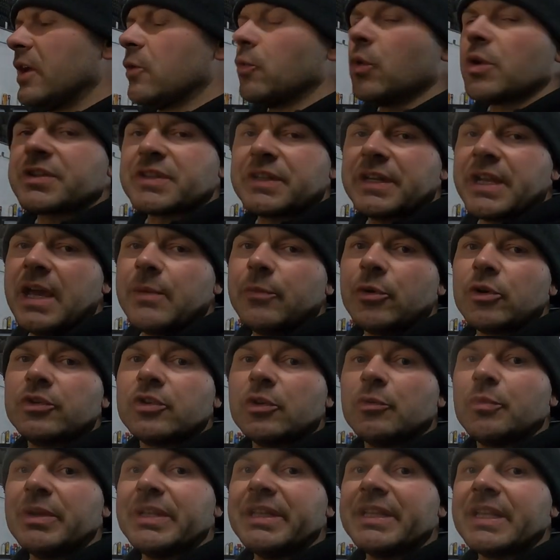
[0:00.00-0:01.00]
It wasn't able
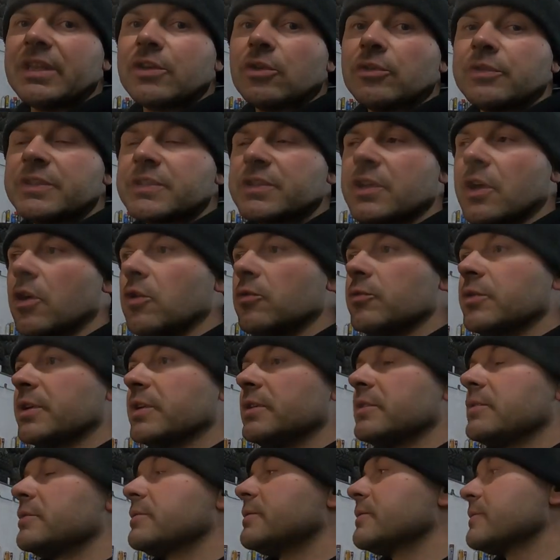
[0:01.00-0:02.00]
to bleed it on its own.
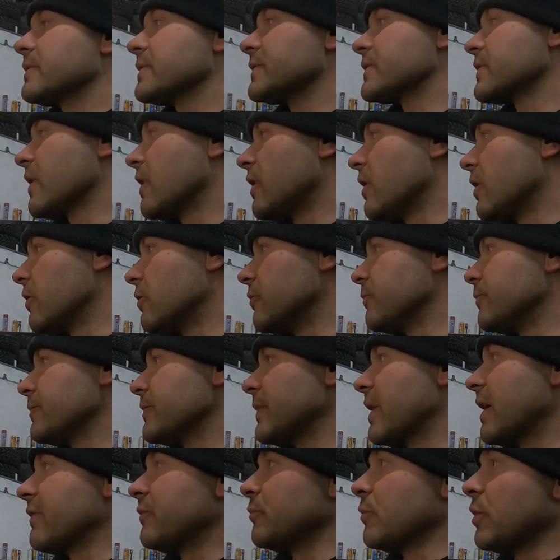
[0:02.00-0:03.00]
So
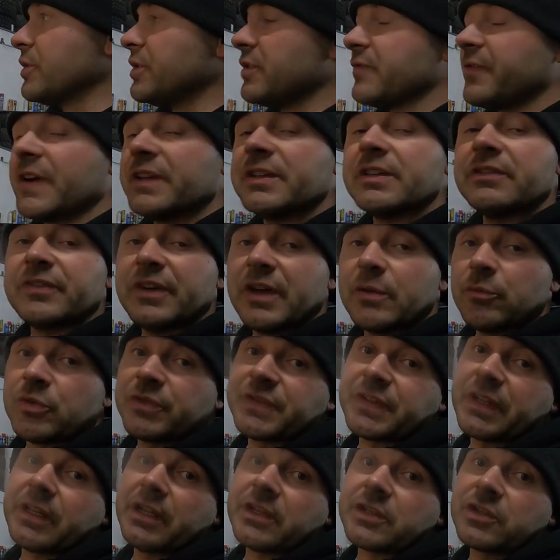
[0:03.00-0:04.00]
I've modified the
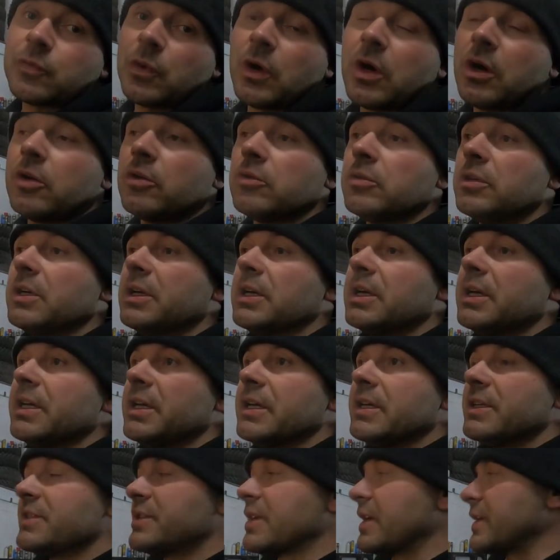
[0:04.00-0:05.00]
thermostat as well,
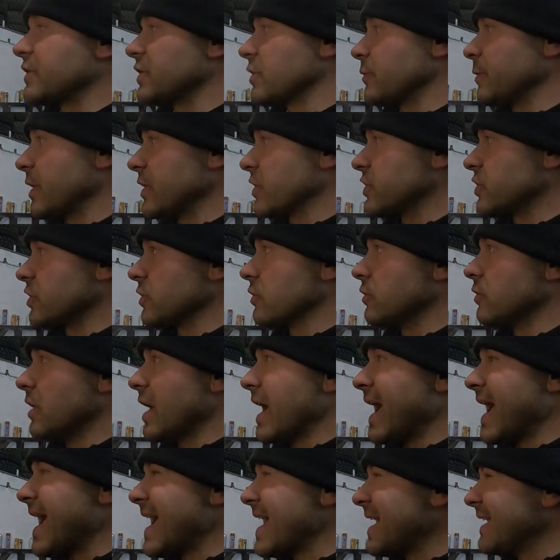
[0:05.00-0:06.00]
just to make
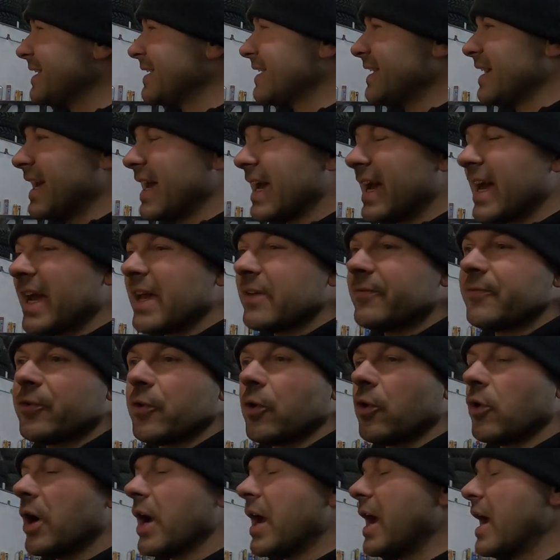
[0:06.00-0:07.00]
sure any air
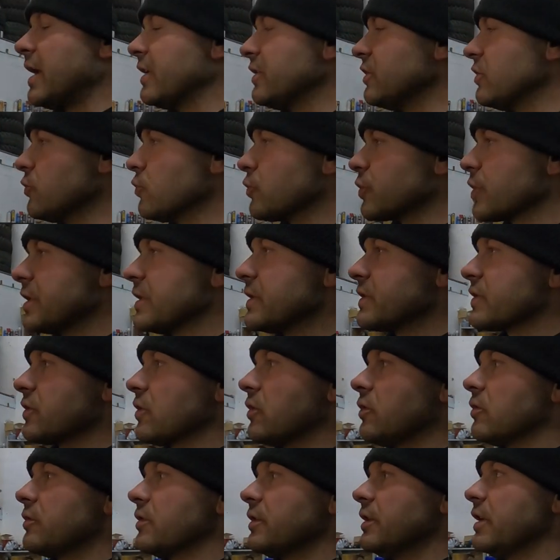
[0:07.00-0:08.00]
for any
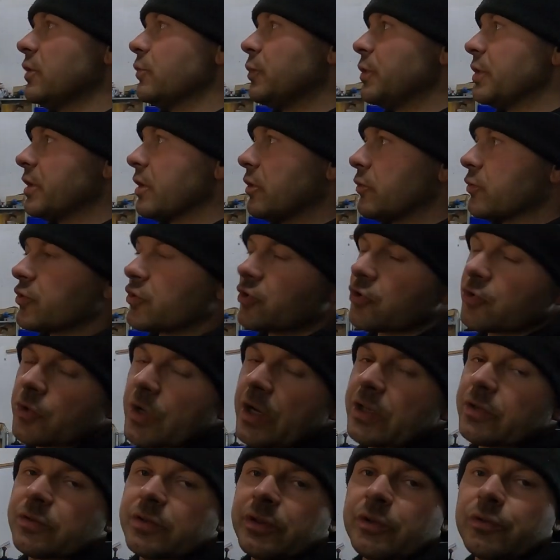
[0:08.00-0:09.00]
reason it will go
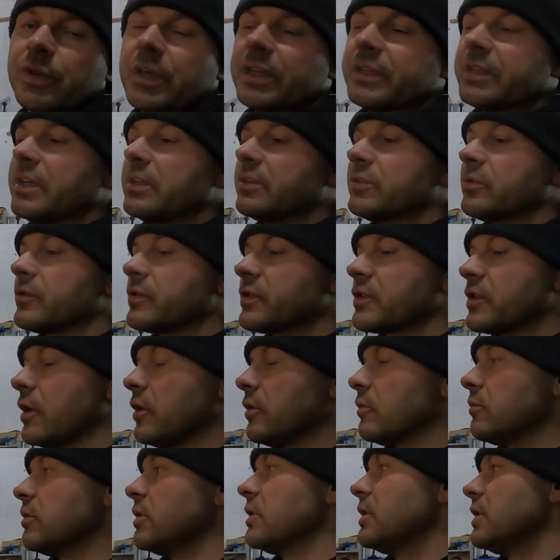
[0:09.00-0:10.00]
straight to the radiator.
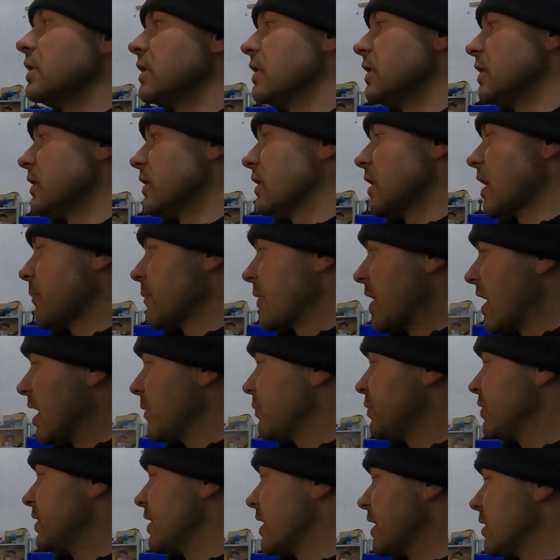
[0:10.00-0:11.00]
So I'm
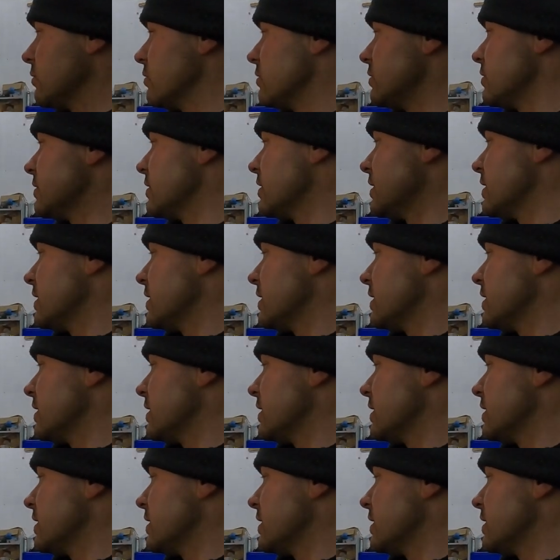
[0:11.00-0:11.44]
happy now.